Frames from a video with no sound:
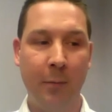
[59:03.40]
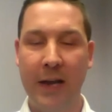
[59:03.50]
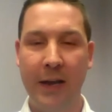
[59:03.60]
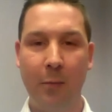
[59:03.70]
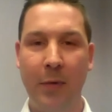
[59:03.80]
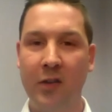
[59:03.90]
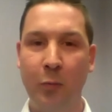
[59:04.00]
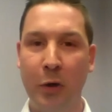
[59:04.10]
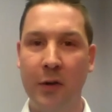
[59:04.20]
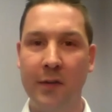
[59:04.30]
my
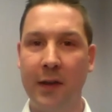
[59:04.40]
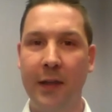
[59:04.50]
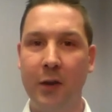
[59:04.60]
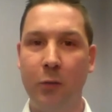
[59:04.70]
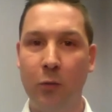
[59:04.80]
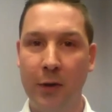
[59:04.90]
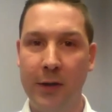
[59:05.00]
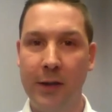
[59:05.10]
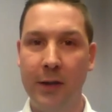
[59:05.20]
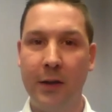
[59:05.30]
experience, I think,
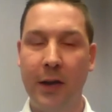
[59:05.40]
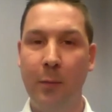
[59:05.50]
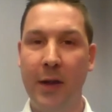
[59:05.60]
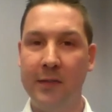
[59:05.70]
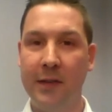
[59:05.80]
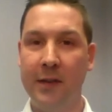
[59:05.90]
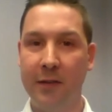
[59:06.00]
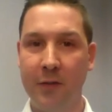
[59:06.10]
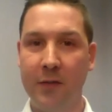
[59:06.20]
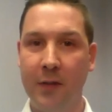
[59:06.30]
really kind of makes the
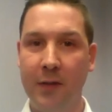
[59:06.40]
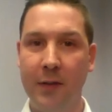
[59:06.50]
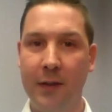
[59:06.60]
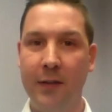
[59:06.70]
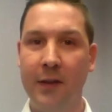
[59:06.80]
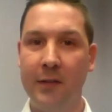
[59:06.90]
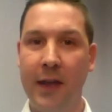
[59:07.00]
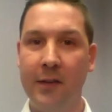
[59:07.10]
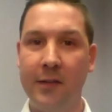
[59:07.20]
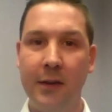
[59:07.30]
difference in this
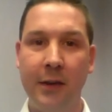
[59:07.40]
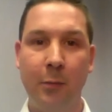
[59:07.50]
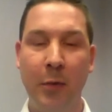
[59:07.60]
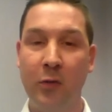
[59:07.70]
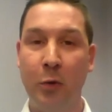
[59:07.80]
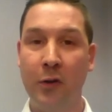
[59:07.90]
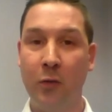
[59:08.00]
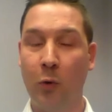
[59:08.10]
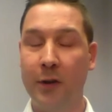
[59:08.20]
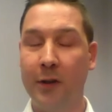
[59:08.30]
case. My experience
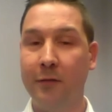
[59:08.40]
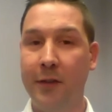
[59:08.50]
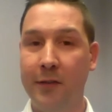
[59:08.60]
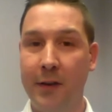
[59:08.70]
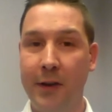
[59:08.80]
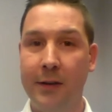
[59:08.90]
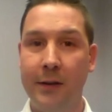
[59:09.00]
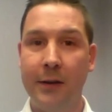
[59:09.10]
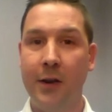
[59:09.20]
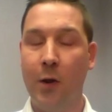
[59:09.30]
working for the
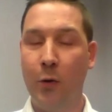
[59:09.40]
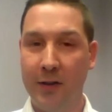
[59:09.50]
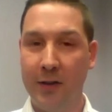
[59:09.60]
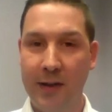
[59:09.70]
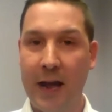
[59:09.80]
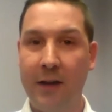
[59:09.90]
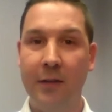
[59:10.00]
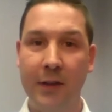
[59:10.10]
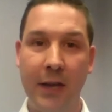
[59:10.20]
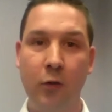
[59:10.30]
city, knowing the staff
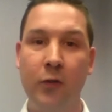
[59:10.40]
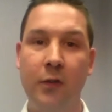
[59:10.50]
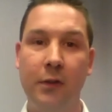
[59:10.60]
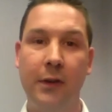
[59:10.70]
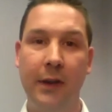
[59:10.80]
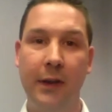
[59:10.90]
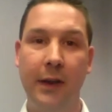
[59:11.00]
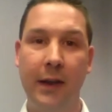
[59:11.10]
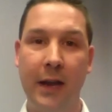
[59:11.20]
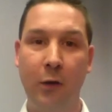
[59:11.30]
and the council
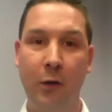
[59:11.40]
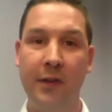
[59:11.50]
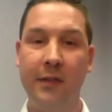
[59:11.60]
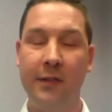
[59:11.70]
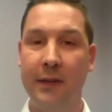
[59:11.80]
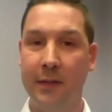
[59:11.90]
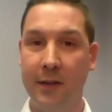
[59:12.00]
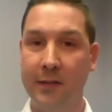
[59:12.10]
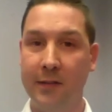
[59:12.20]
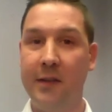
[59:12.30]
and how the
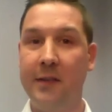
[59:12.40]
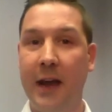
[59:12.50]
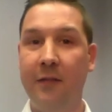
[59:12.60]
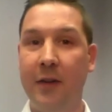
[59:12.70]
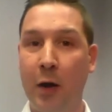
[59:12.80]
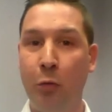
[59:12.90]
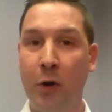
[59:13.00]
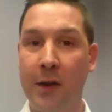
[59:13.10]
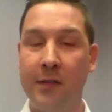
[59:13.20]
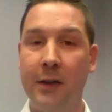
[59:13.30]
city staff
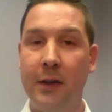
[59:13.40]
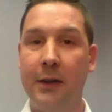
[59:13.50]
operates